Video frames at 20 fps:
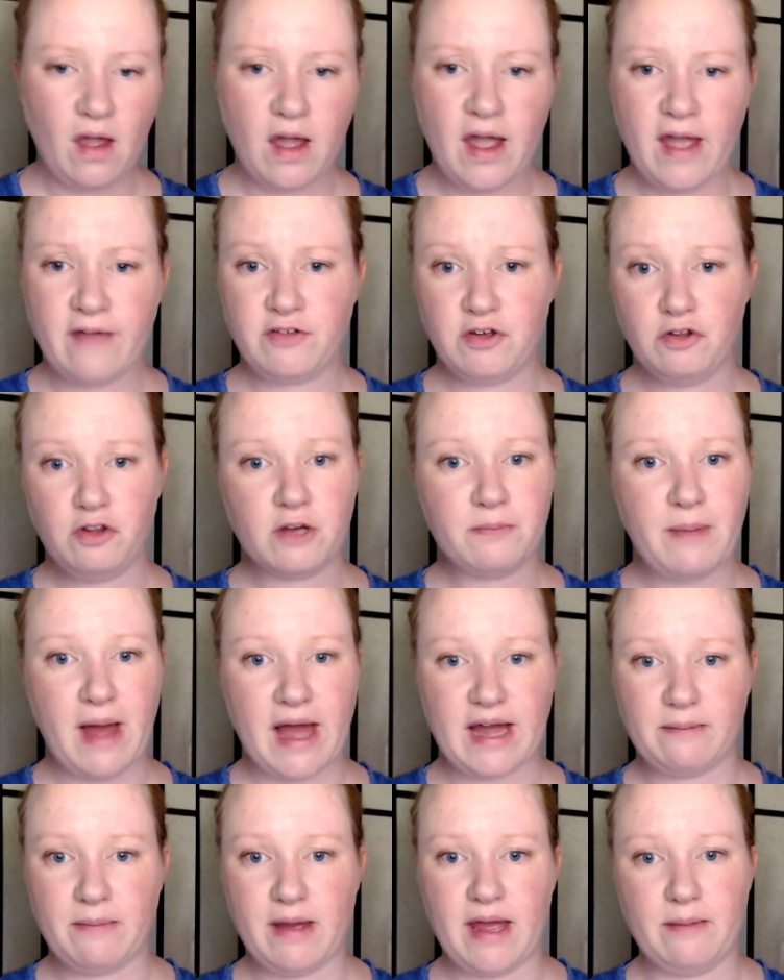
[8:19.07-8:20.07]
if you look
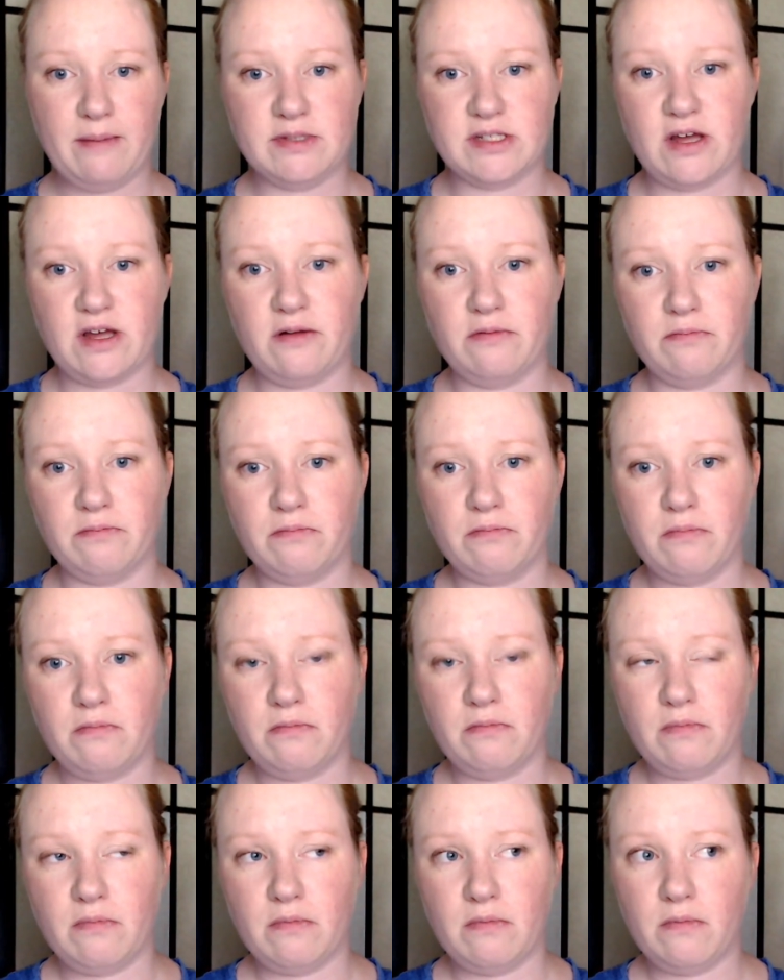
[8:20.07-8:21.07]
back at my Amazon
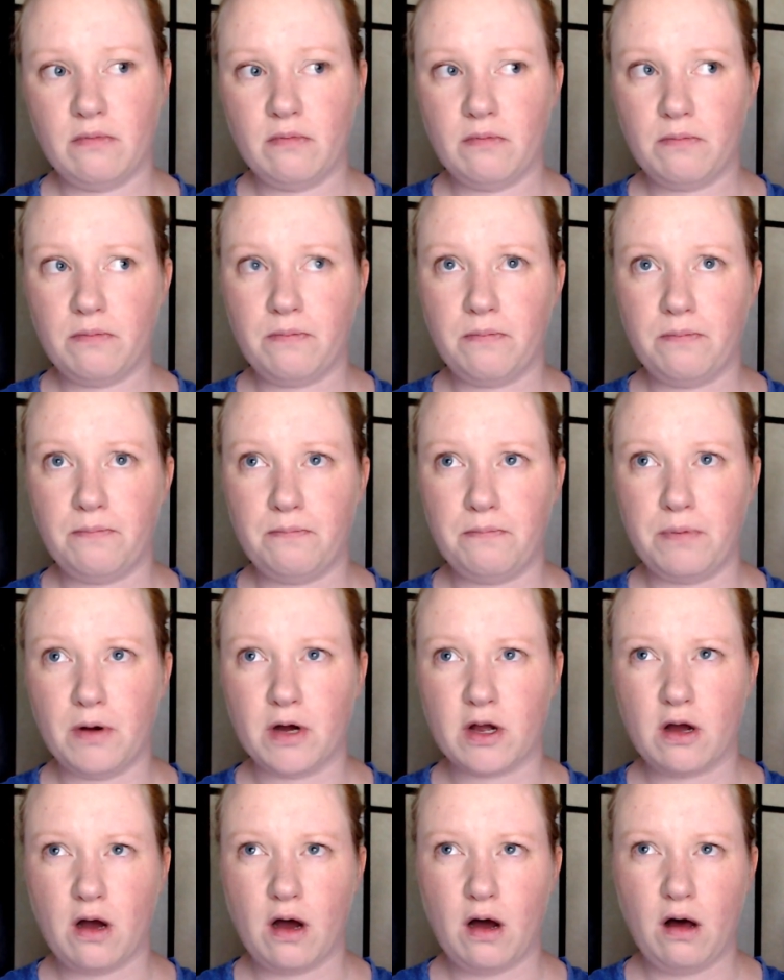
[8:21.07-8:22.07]

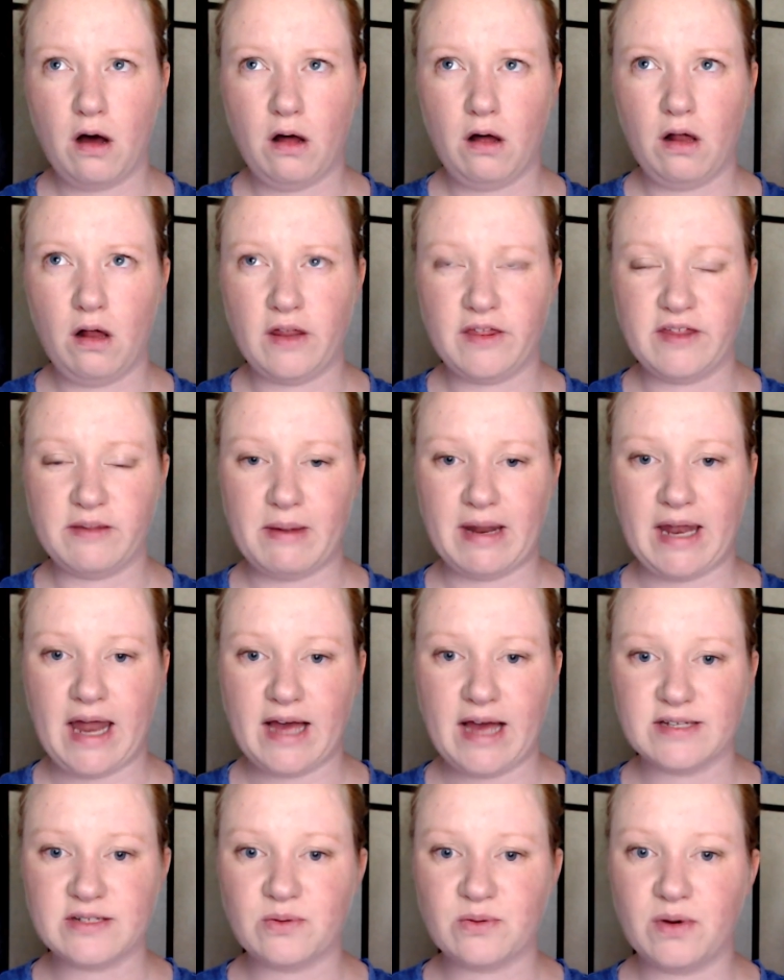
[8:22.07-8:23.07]
book haul, I think my
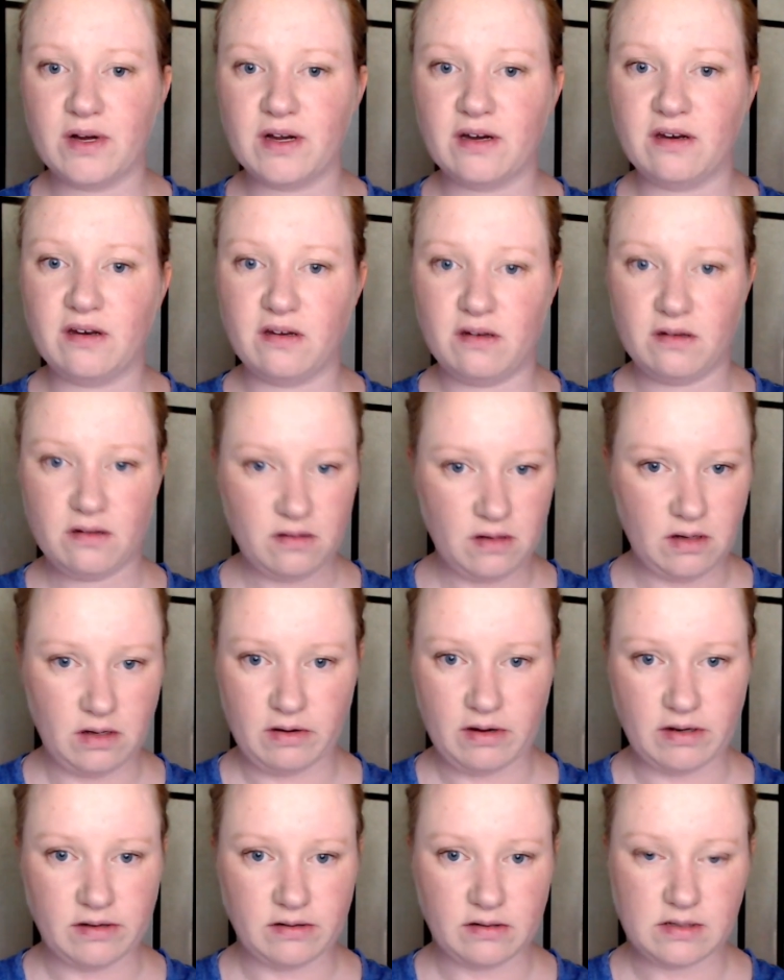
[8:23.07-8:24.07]
last one, you
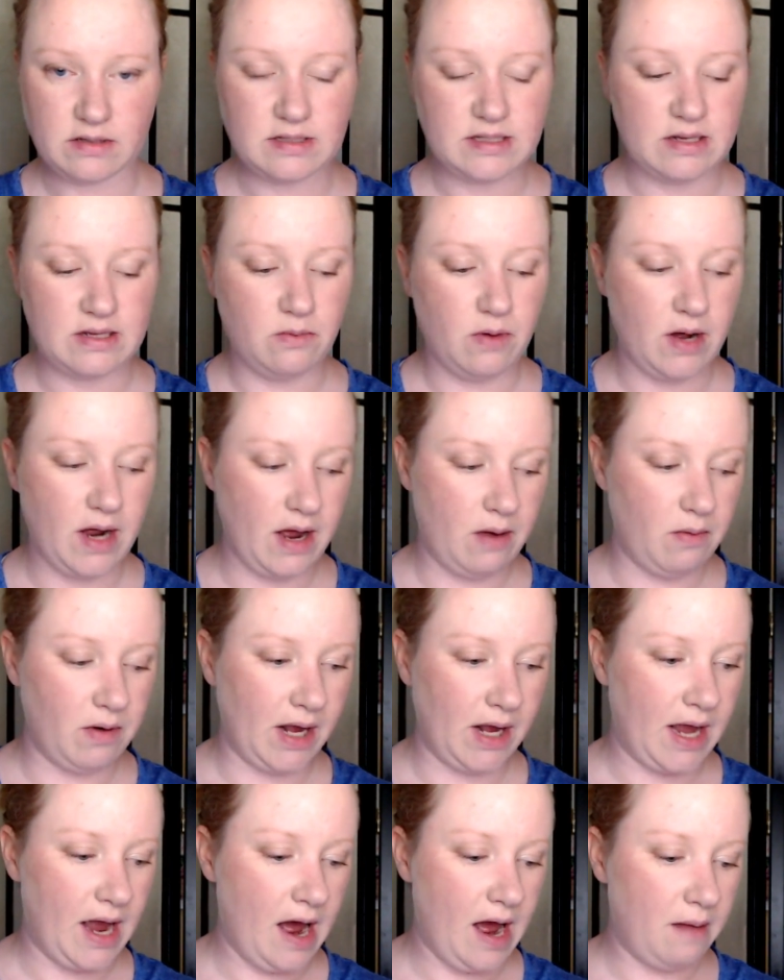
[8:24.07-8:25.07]
can see what
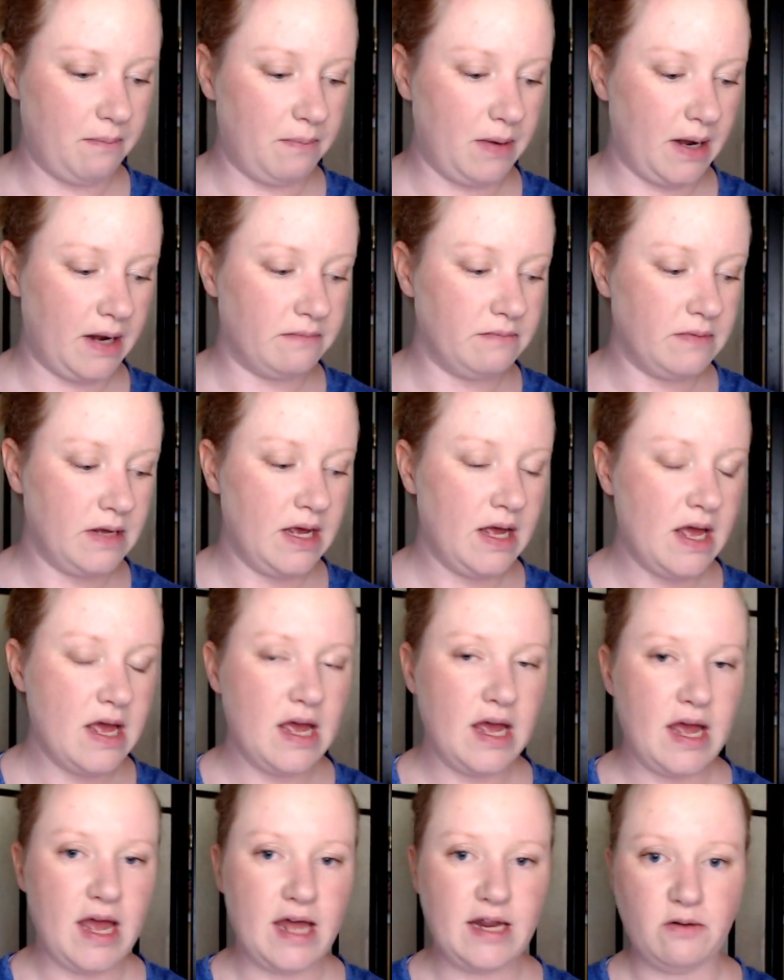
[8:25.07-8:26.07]
I got. But
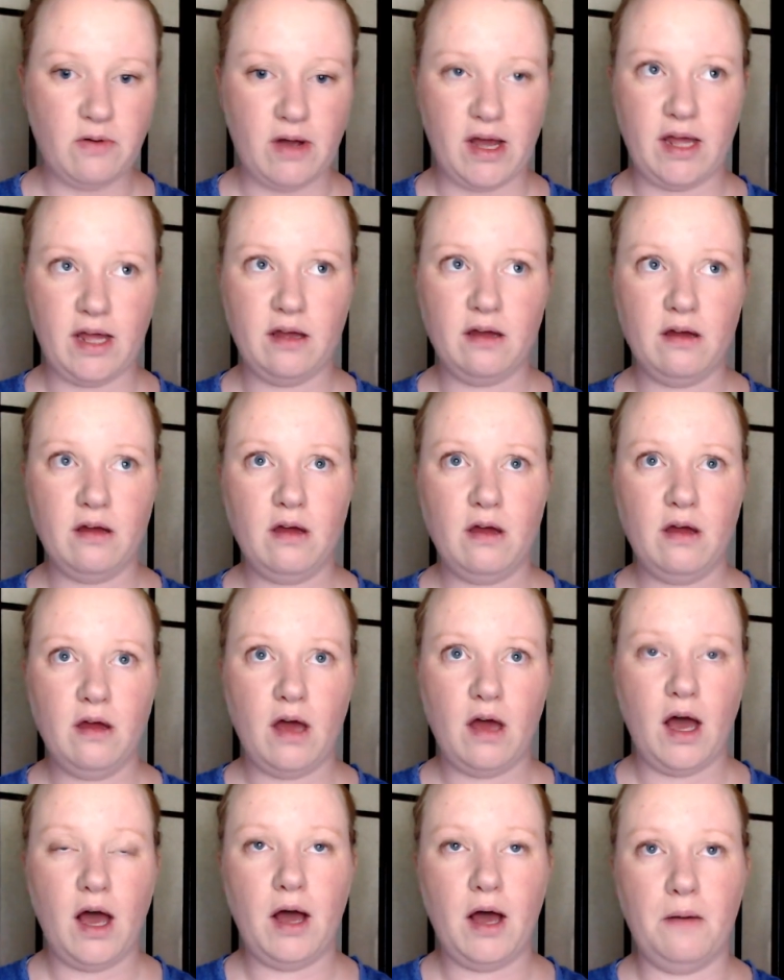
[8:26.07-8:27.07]
anyway,
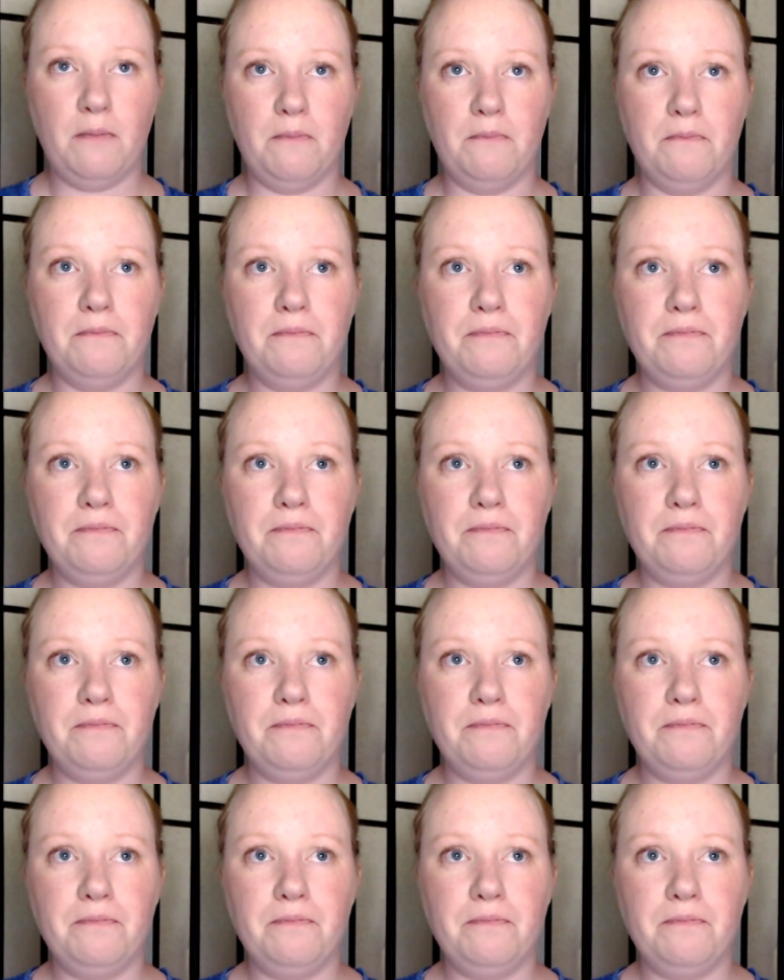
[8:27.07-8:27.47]
um,